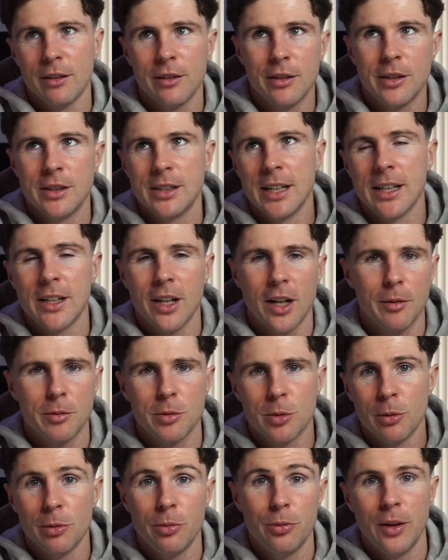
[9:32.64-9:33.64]
set it up
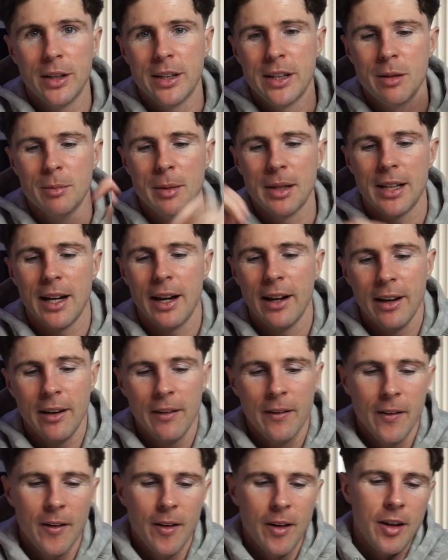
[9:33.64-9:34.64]
so it fitted in my
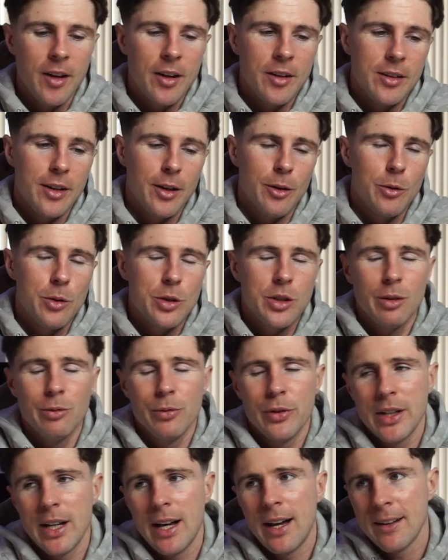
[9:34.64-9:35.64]
diet. Now,
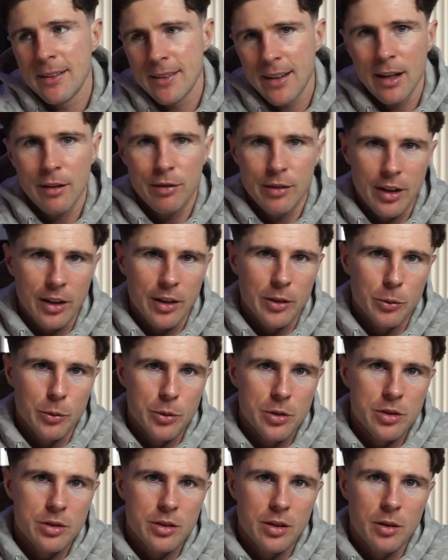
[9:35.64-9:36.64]
something that I definitely
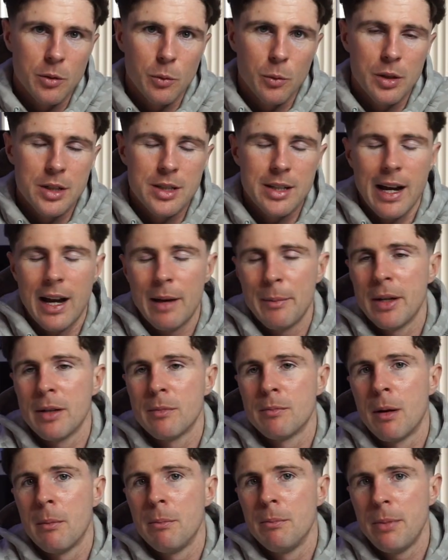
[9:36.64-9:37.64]
noticed was I
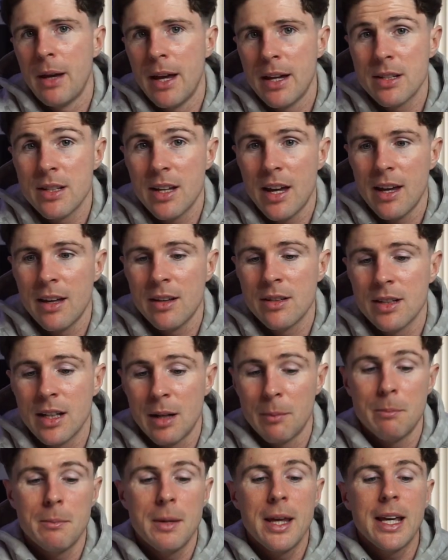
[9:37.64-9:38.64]
made my best gains, and
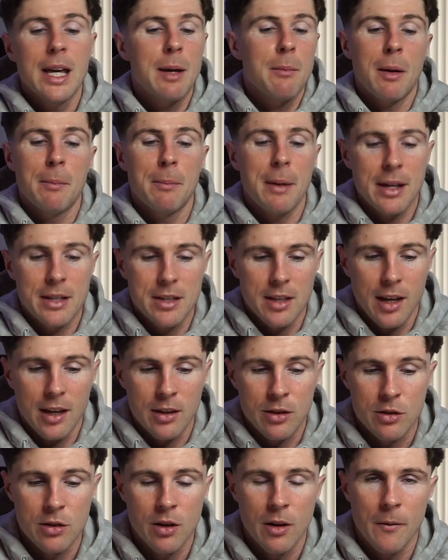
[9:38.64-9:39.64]
I'm making my best
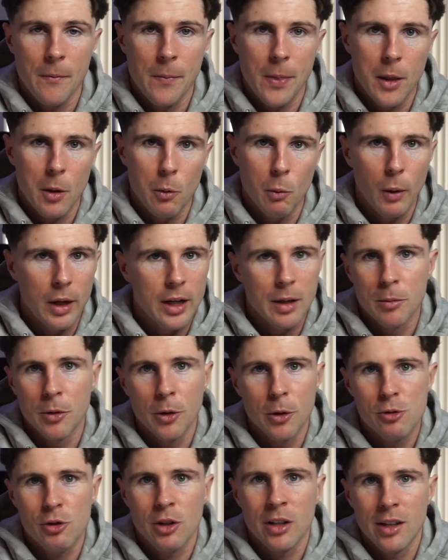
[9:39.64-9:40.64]
gains when I'm
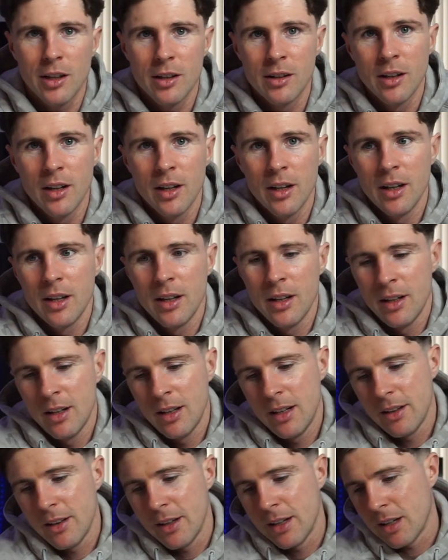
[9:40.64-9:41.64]
not drinking.
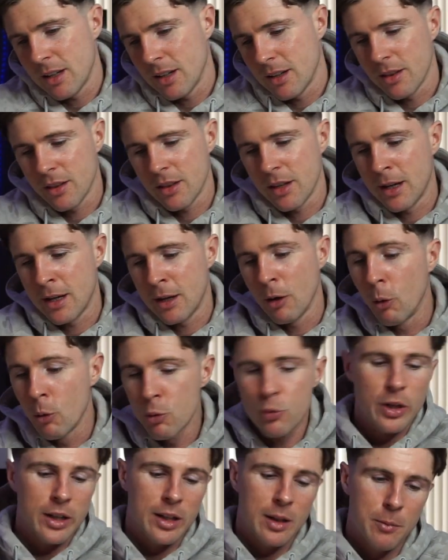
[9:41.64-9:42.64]
Like the whole
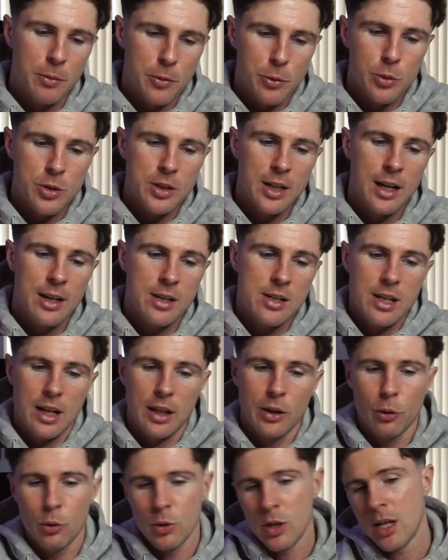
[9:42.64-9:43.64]
drinking process,
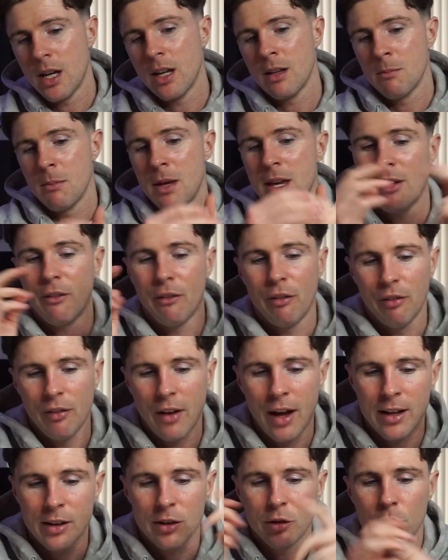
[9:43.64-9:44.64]
although you can make it
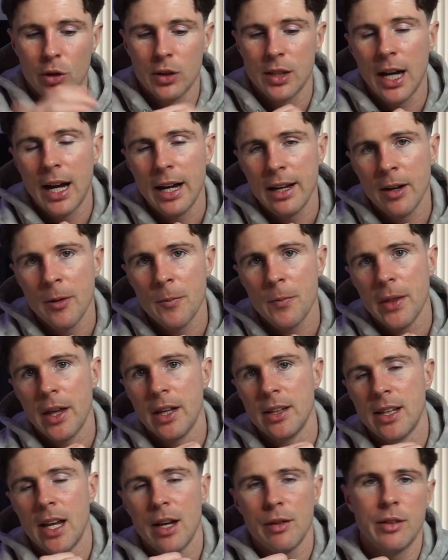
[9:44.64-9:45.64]
fit into your diet,
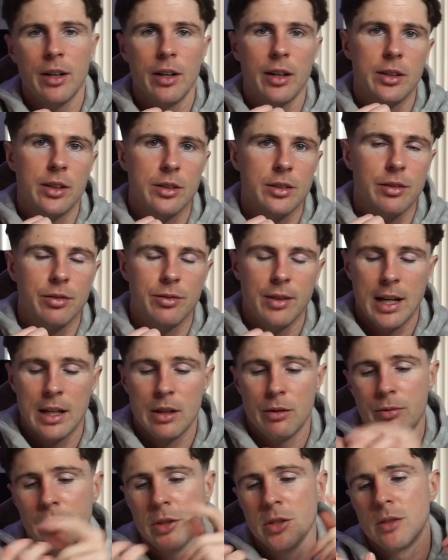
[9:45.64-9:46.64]
it definitely does
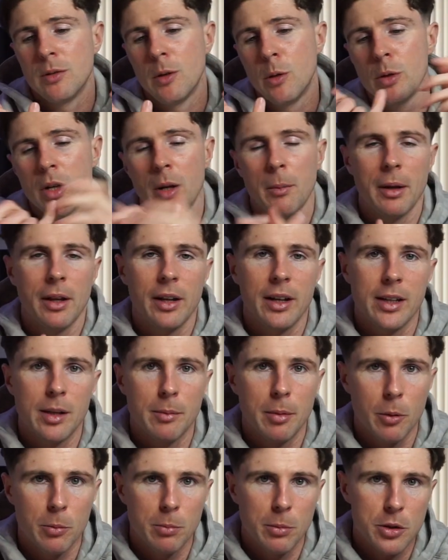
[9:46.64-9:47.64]
affect, first of all, your ability to
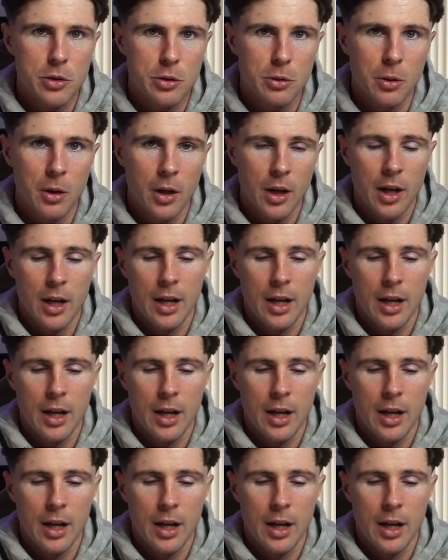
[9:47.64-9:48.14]
build muscle,